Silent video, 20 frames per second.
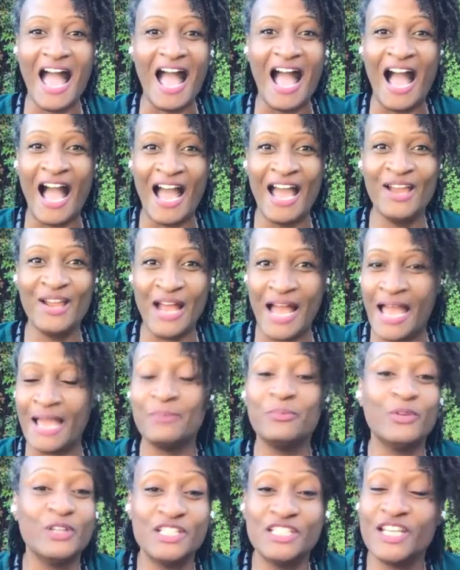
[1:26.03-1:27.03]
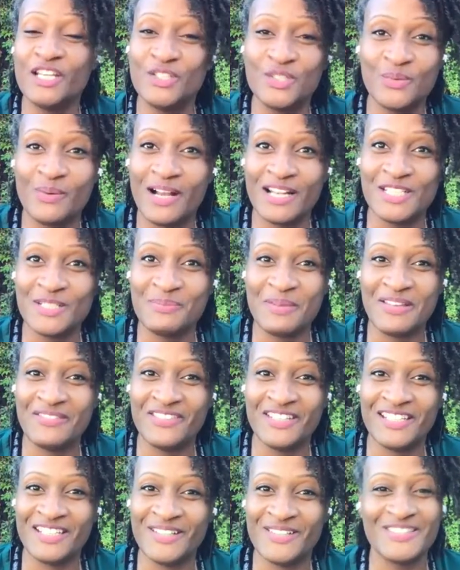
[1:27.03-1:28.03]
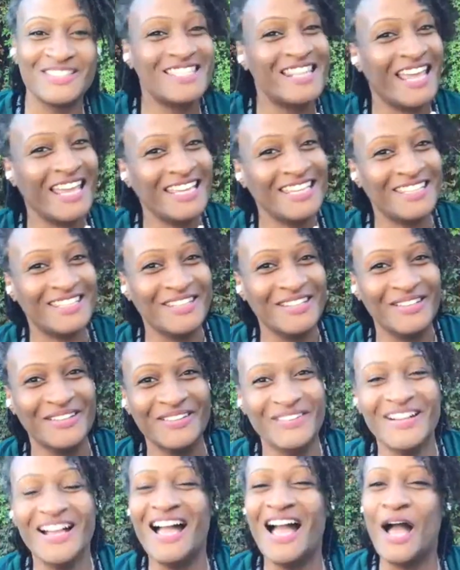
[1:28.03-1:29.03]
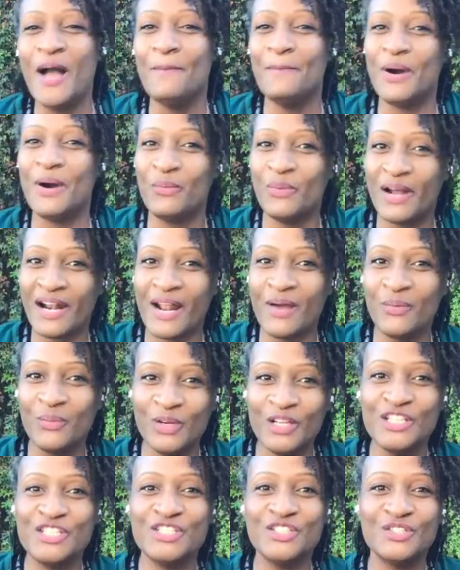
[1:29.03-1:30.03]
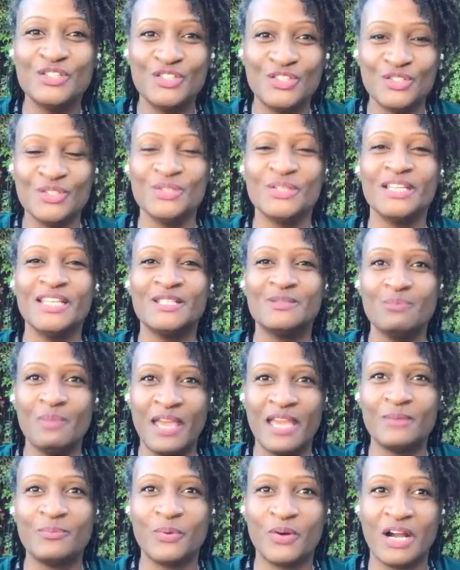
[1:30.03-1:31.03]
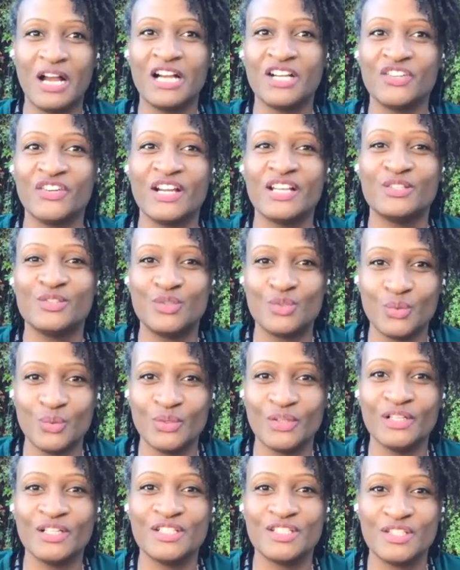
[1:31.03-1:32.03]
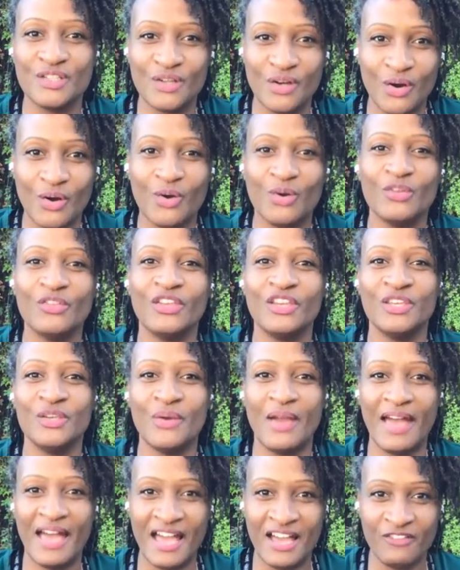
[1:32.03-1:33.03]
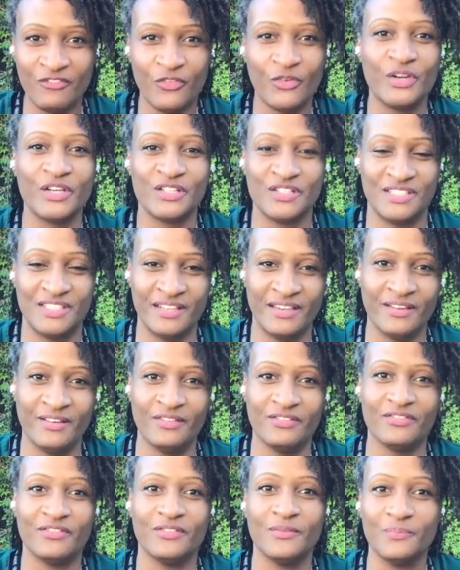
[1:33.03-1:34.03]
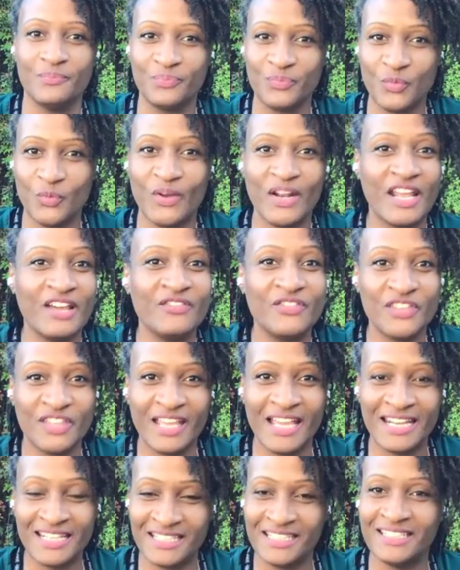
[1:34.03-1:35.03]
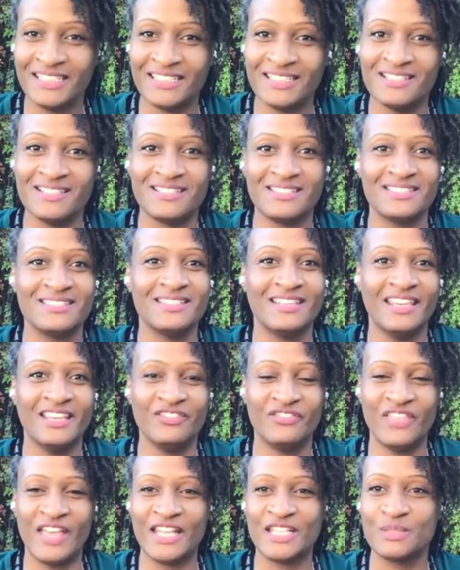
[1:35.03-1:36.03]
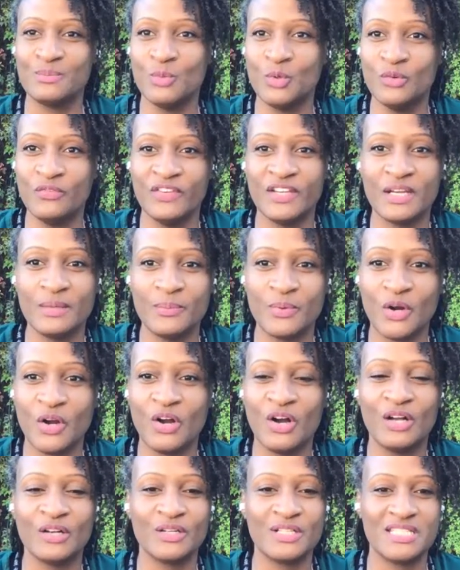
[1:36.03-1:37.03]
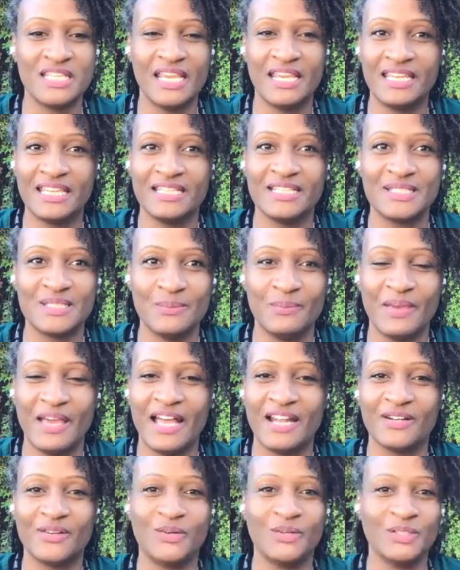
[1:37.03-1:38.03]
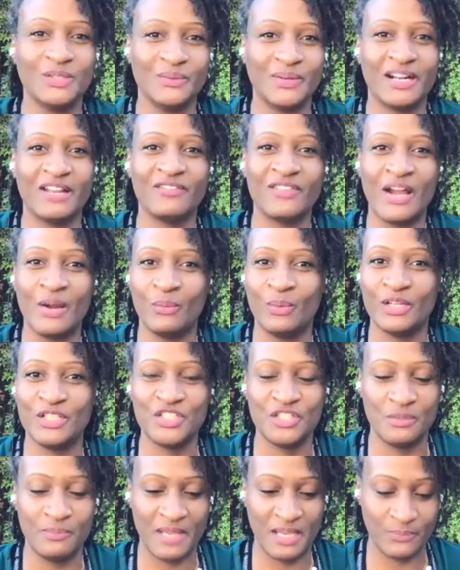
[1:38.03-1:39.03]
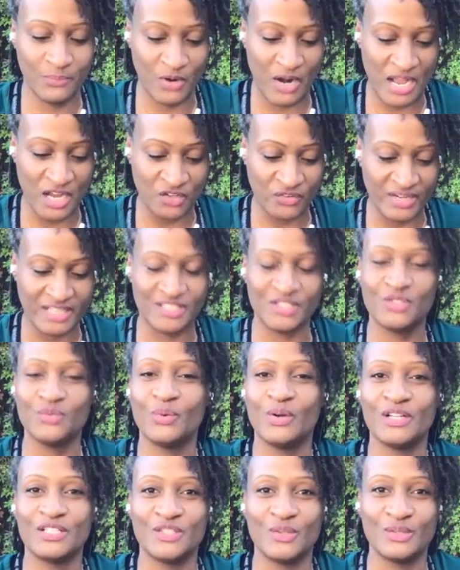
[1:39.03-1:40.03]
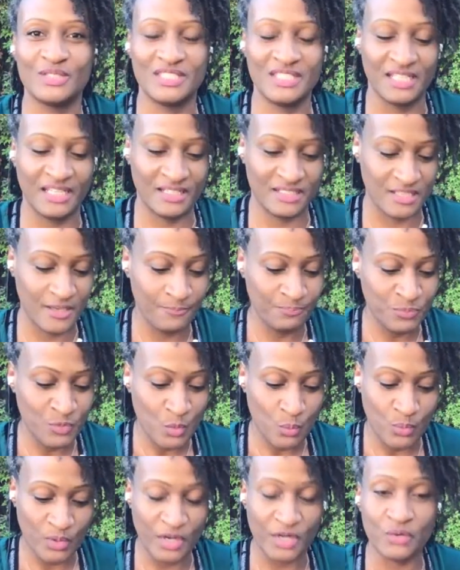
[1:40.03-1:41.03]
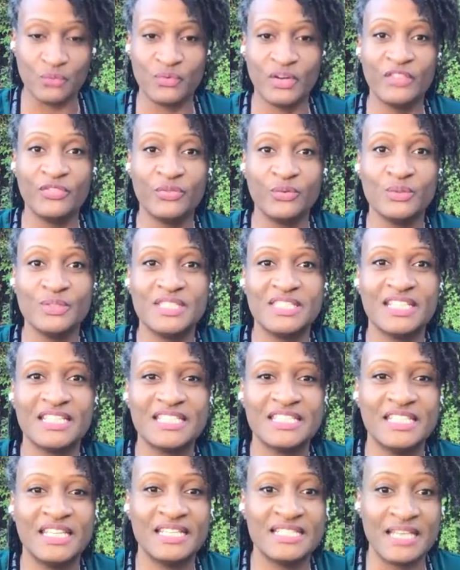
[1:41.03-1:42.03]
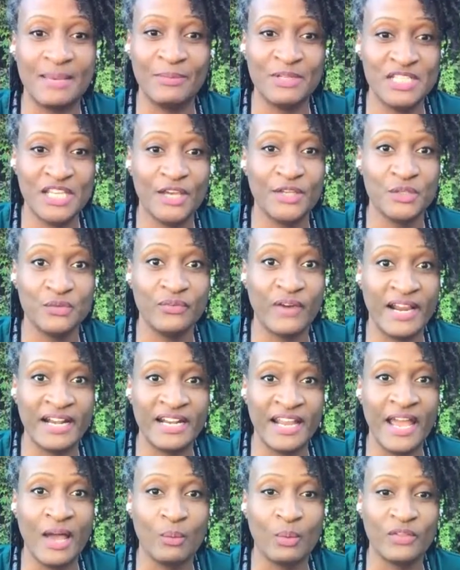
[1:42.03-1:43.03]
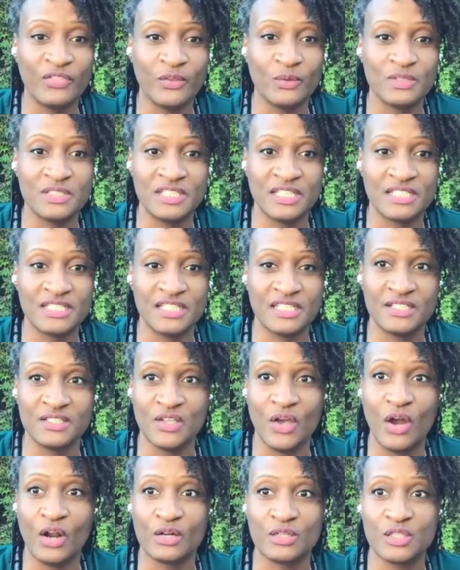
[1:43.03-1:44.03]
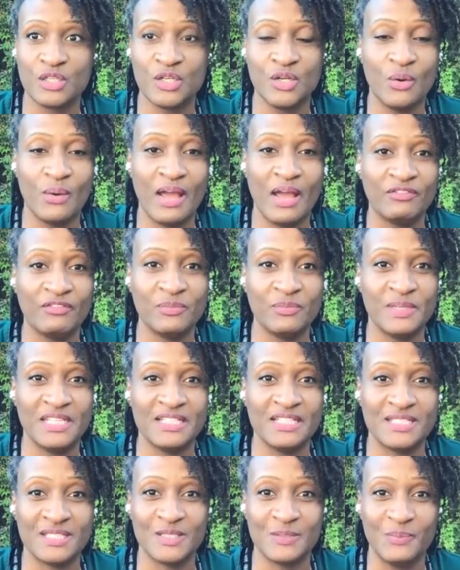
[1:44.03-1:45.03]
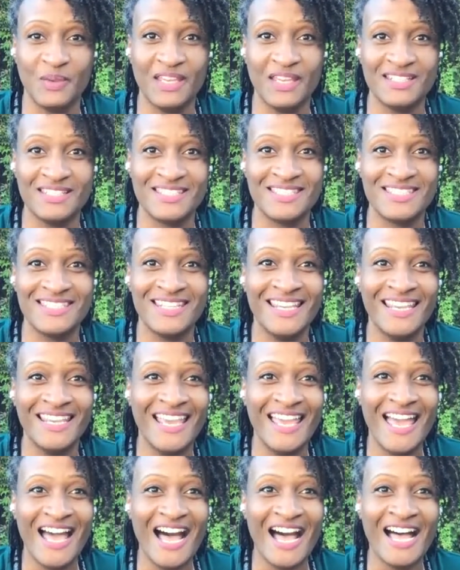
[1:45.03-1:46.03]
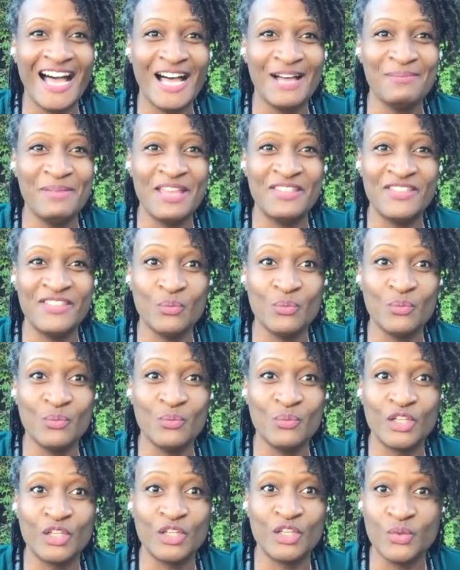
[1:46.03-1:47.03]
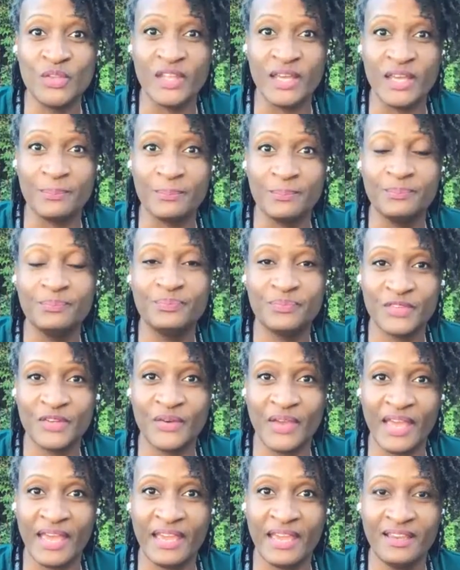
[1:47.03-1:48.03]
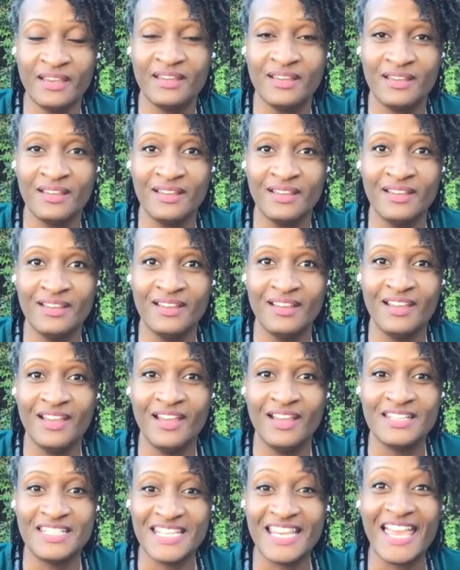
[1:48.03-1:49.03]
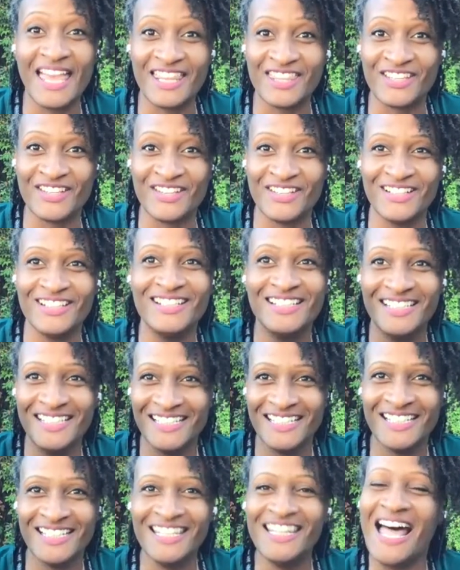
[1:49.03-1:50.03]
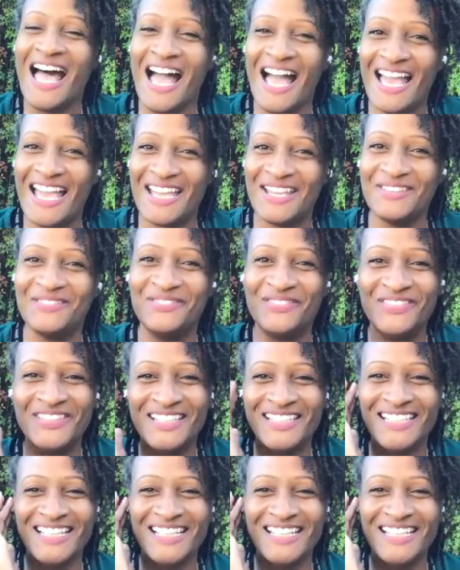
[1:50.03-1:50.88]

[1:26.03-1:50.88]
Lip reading: I appreciate you watching my videos. Thank you. But what I want you to do is make progress towards the goal that you have for yourself, whatever that is. If that's moving abroad or taking a sabbatical or whatever, I want you to make progress towards those things. We're going to run through 6 things. I'm going to tell you right now what those 6 things are so you don't have to be in suspense. And then we're going to do them, okay? Together. Live.